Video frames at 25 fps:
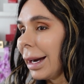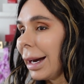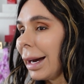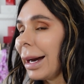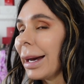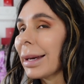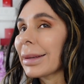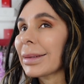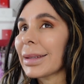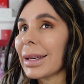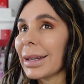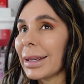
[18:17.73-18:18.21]

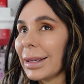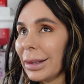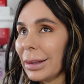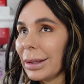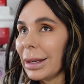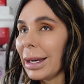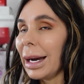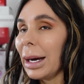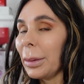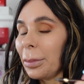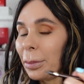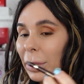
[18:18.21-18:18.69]
As I
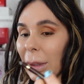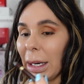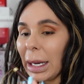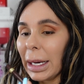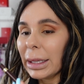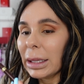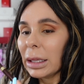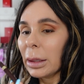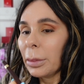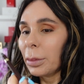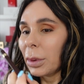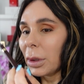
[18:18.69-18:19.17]
apply
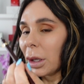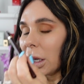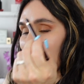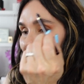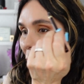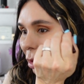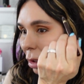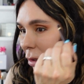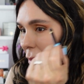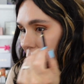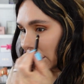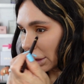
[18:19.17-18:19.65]
the
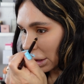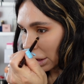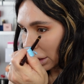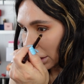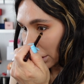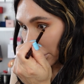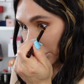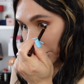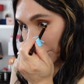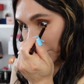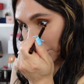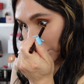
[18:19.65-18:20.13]
product,
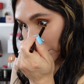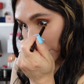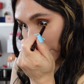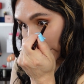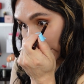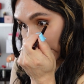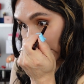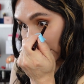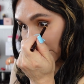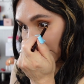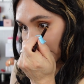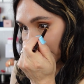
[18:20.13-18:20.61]

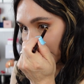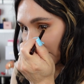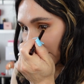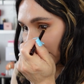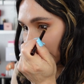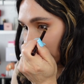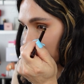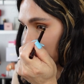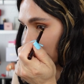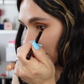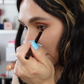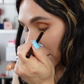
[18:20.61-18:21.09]
it's
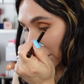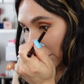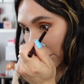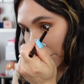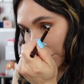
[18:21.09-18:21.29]
set.